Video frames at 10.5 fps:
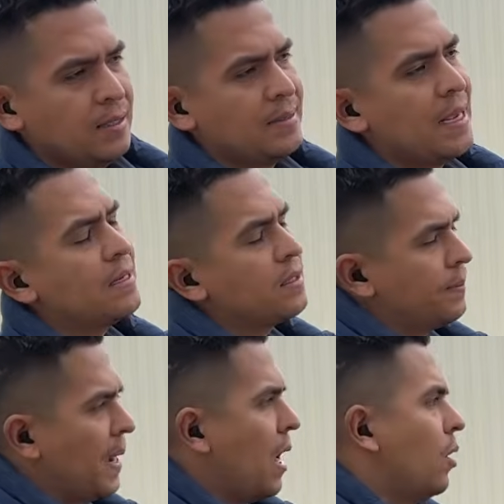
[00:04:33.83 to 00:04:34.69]
Takes
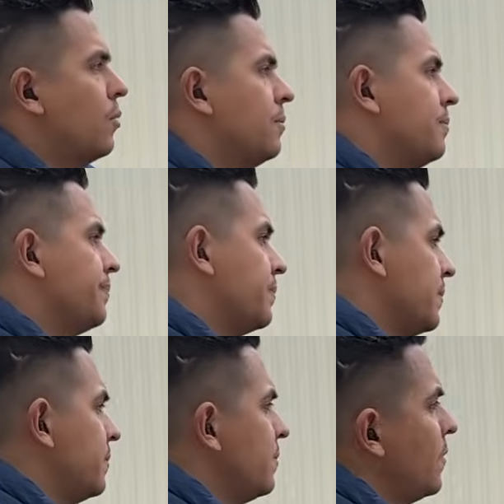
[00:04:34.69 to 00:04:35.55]
about,
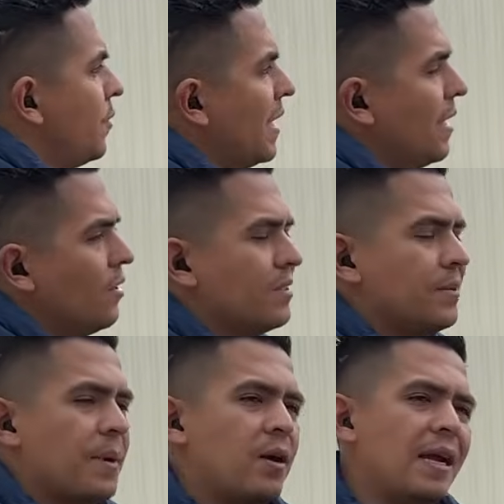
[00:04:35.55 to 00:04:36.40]
right now it's
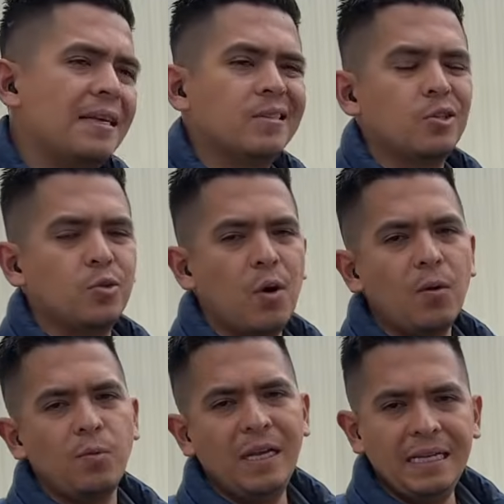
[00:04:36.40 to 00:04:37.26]
about 8 to
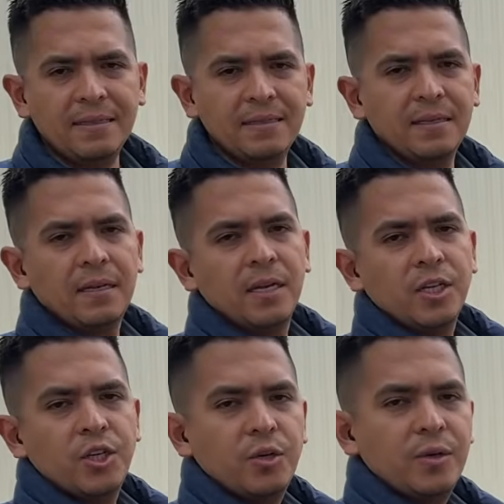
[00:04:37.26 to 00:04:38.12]
12 weeks
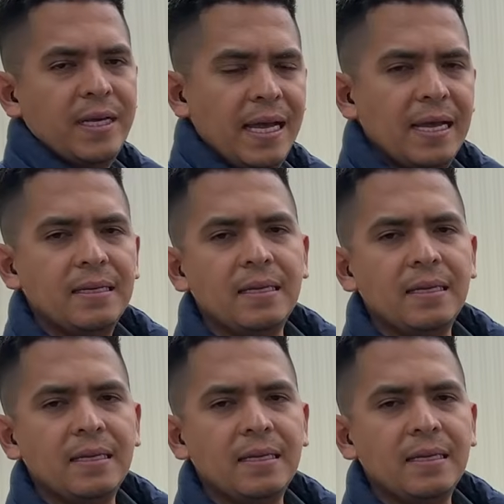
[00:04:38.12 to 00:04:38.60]
to get,